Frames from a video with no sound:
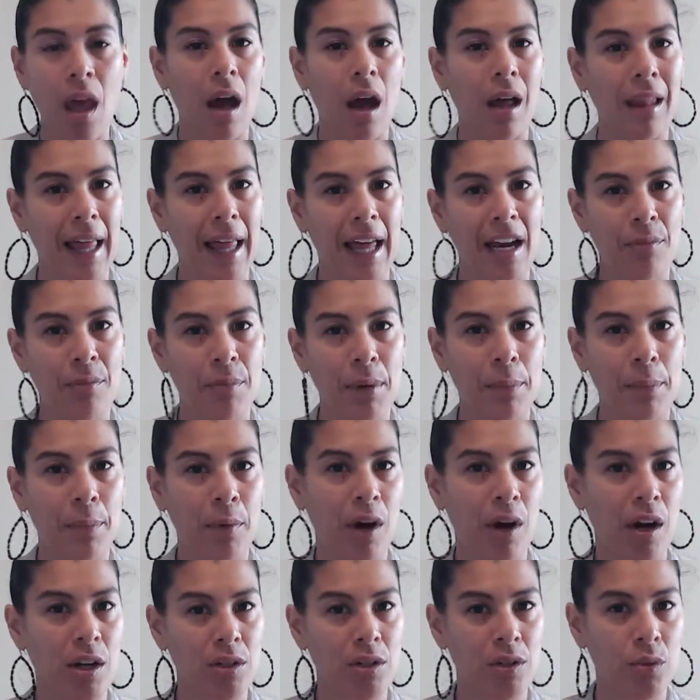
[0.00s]
A lot of people
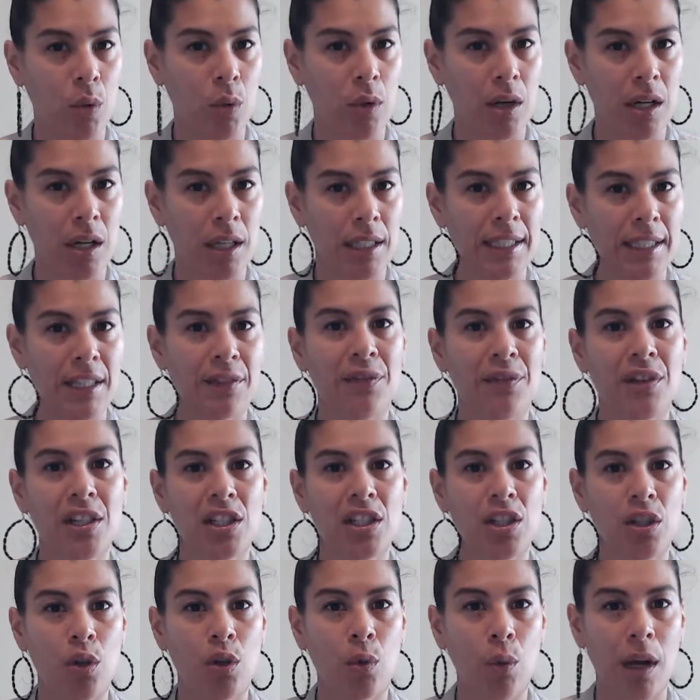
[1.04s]
are totally different,
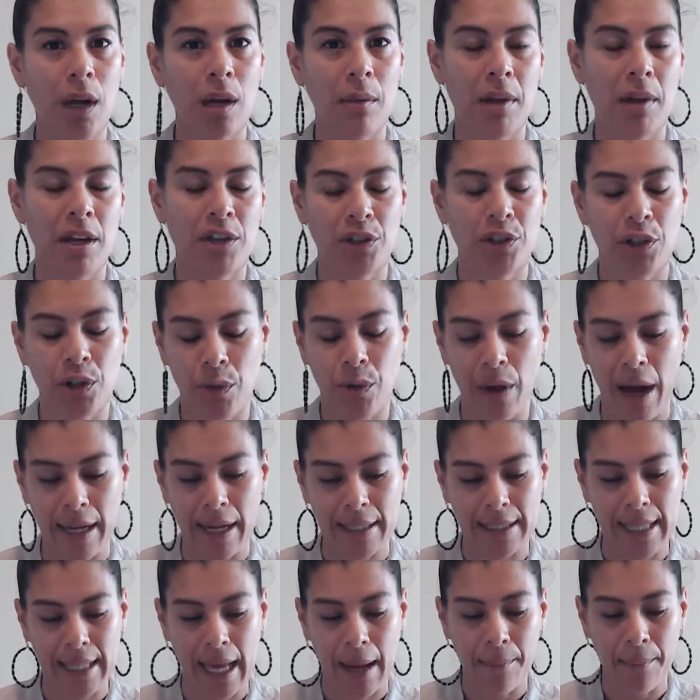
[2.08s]
so you want to make sure you
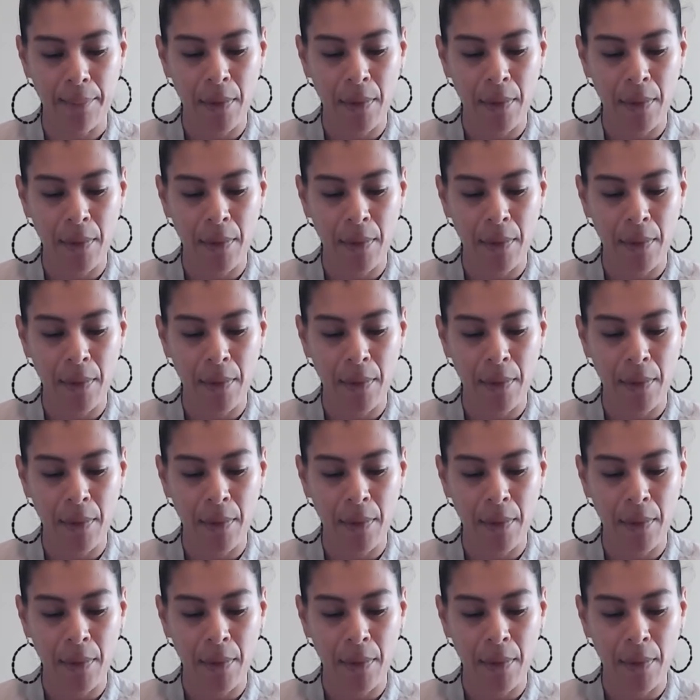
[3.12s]
ask that.